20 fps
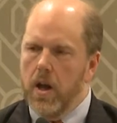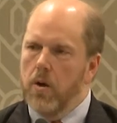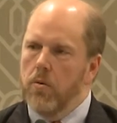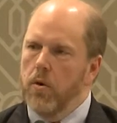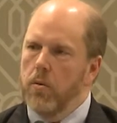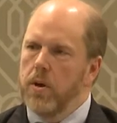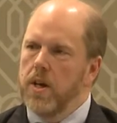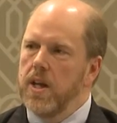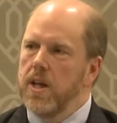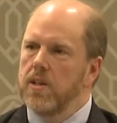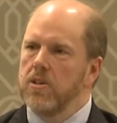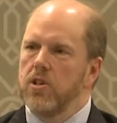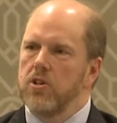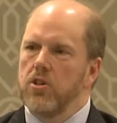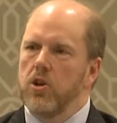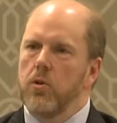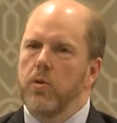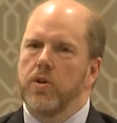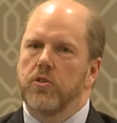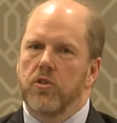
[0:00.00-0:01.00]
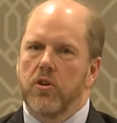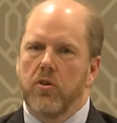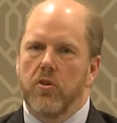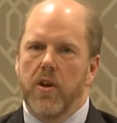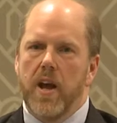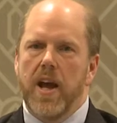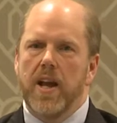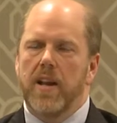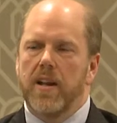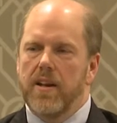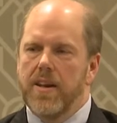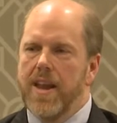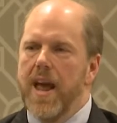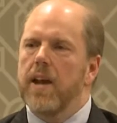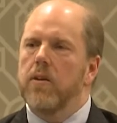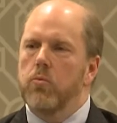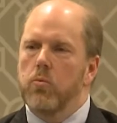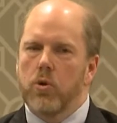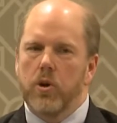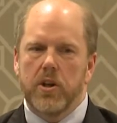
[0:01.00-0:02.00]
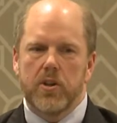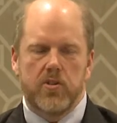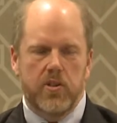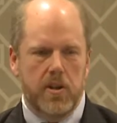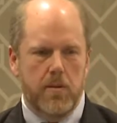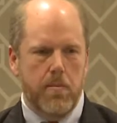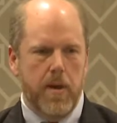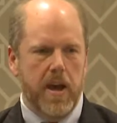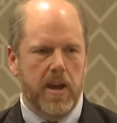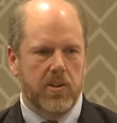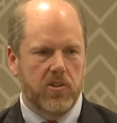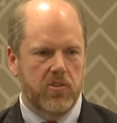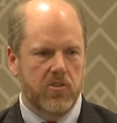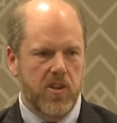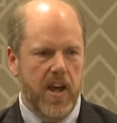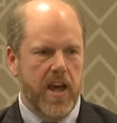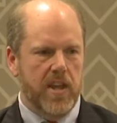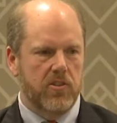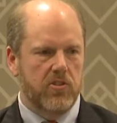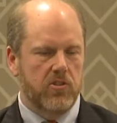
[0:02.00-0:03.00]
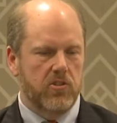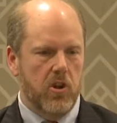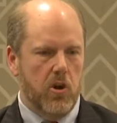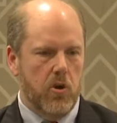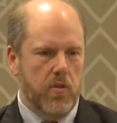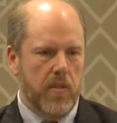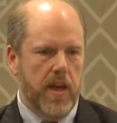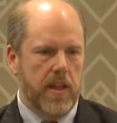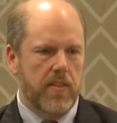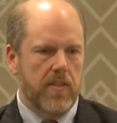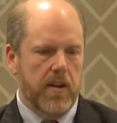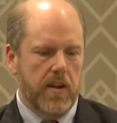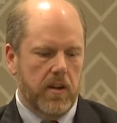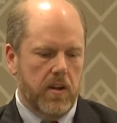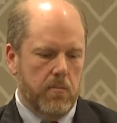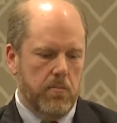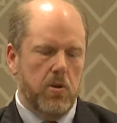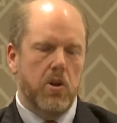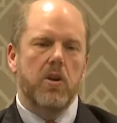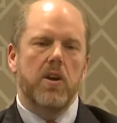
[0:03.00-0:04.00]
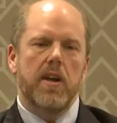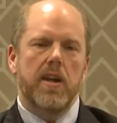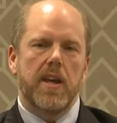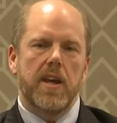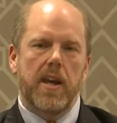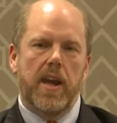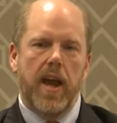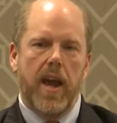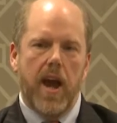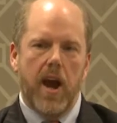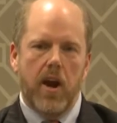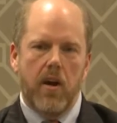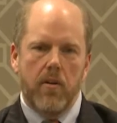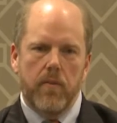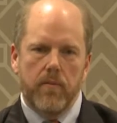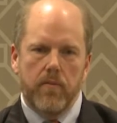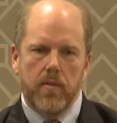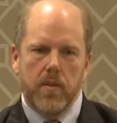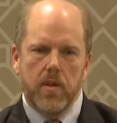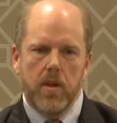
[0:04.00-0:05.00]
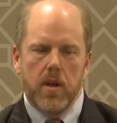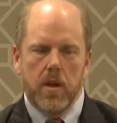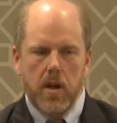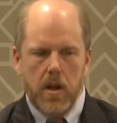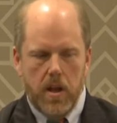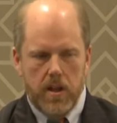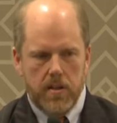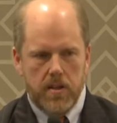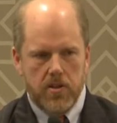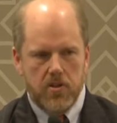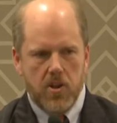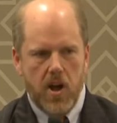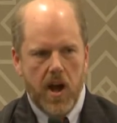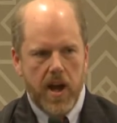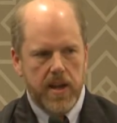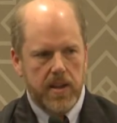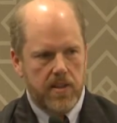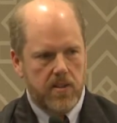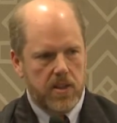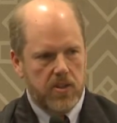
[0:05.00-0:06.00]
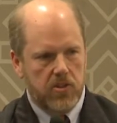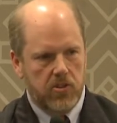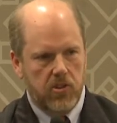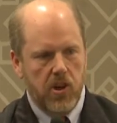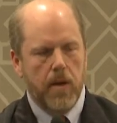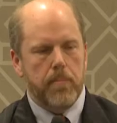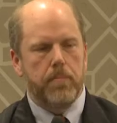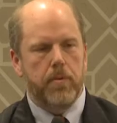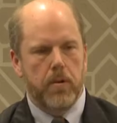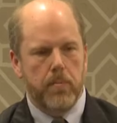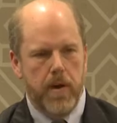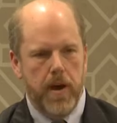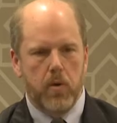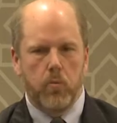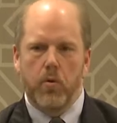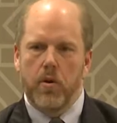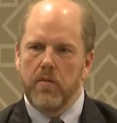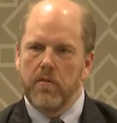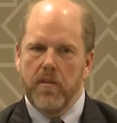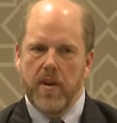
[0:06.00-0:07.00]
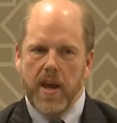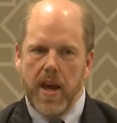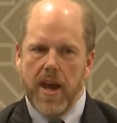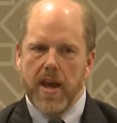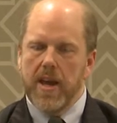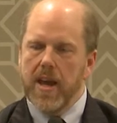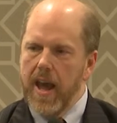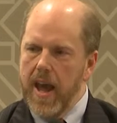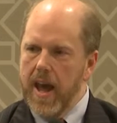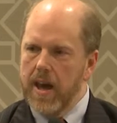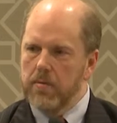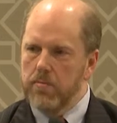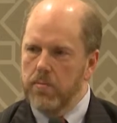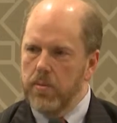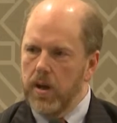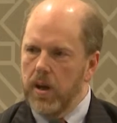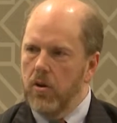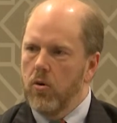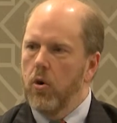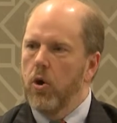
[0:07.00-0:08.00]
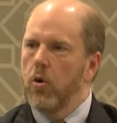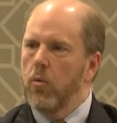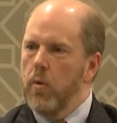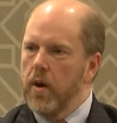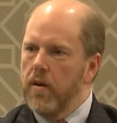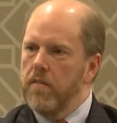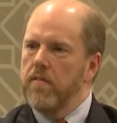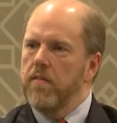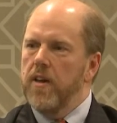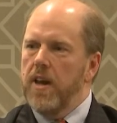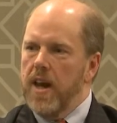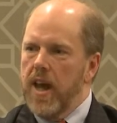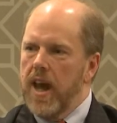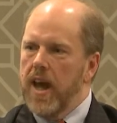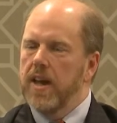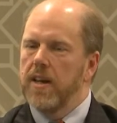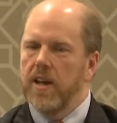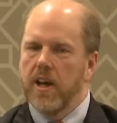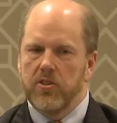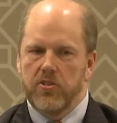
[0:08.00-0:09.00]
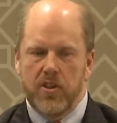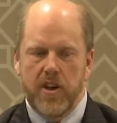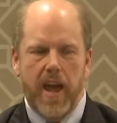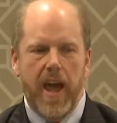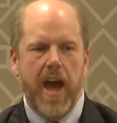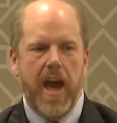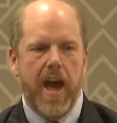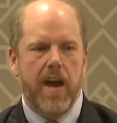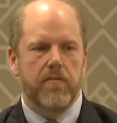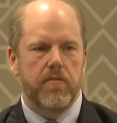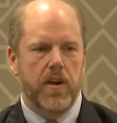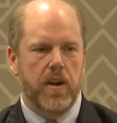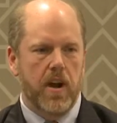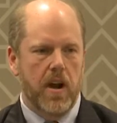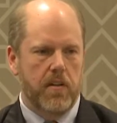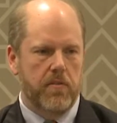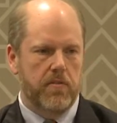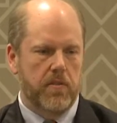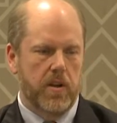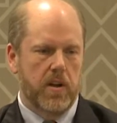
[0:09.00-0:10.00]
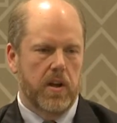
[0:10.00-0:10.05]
What we need to do is create networks that make sense so that the community care designed to supplement where VA can't be or where VA doesn't have enough